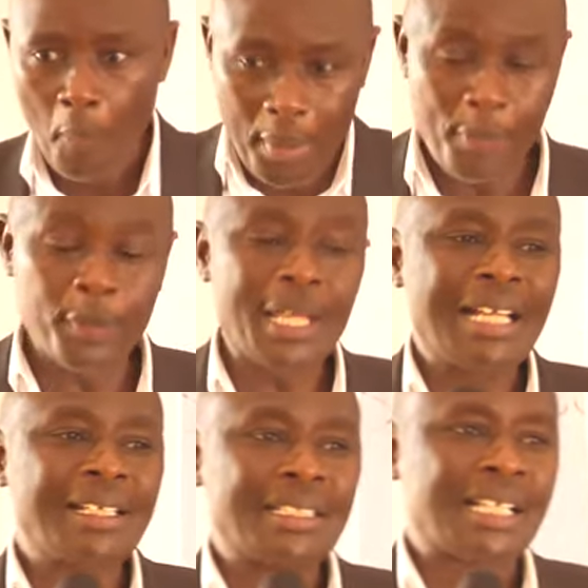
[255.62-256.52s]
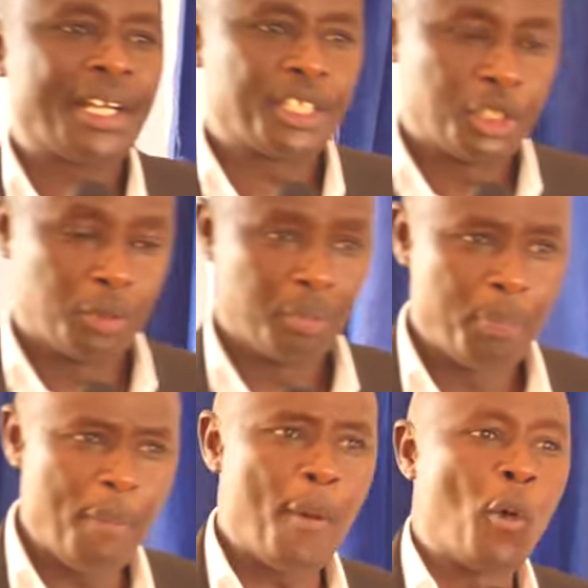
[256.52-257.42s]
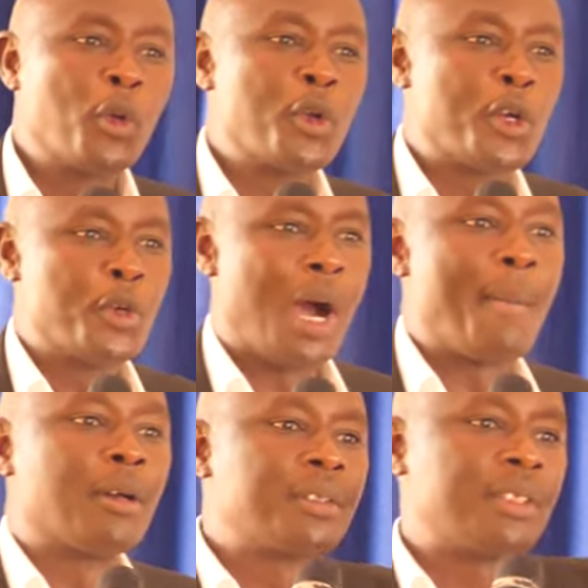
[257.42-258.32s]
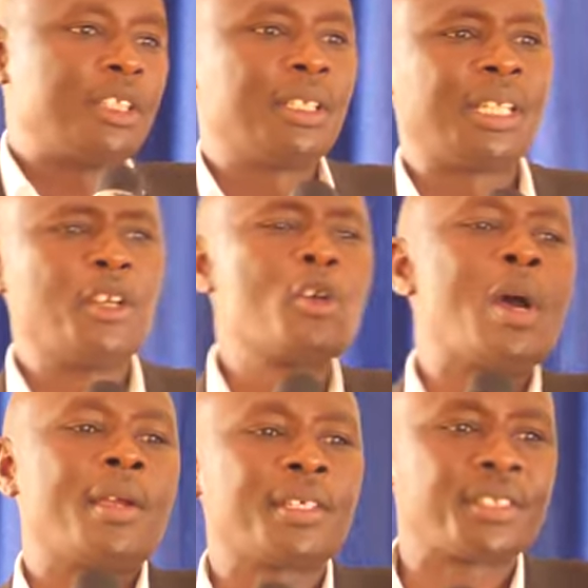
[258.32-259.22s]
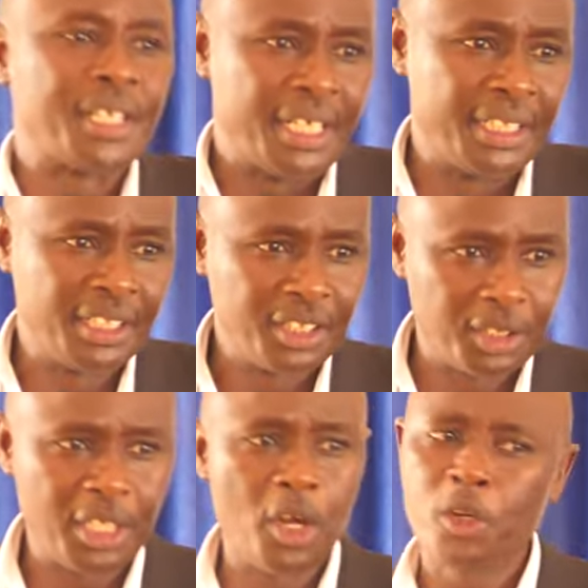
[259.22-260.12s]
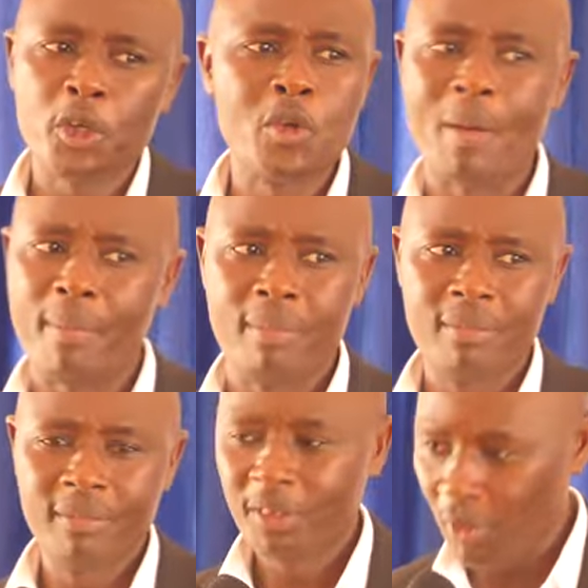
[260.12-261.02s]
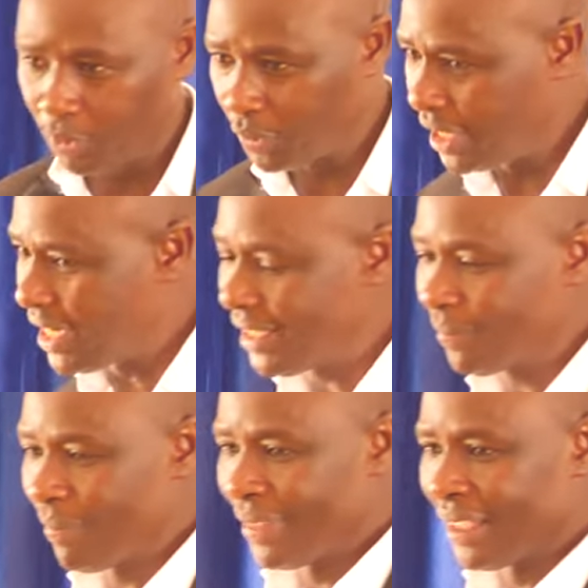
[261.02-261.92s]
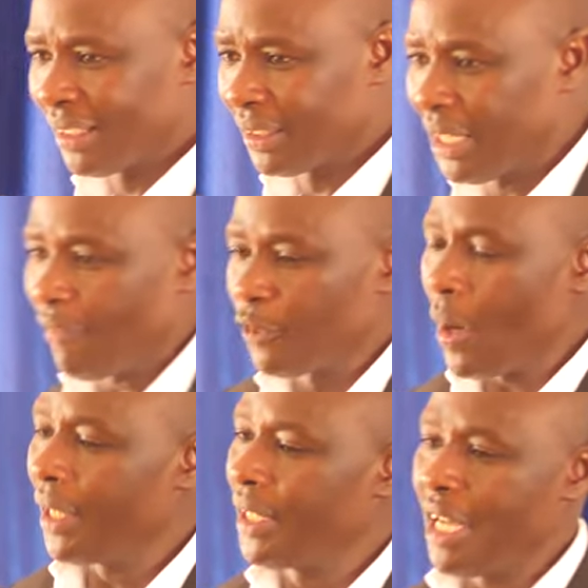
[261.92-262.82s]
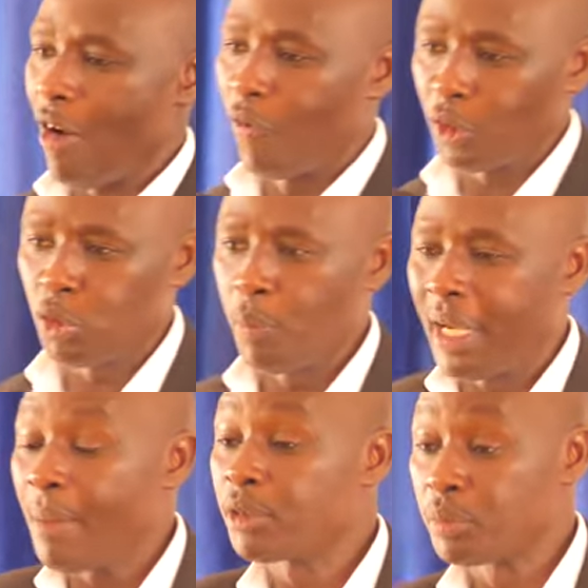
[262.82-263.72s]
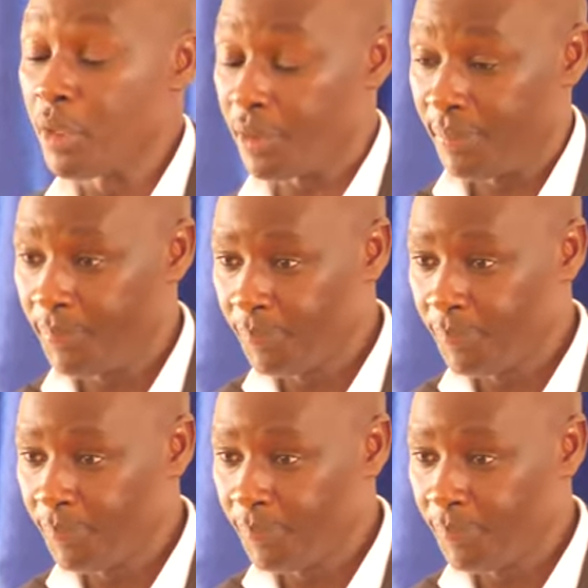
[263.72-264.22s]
People that discourage you, people who know you about, they know you are yesterday. They don't know you are today. They have no idea of what you become tomorrow.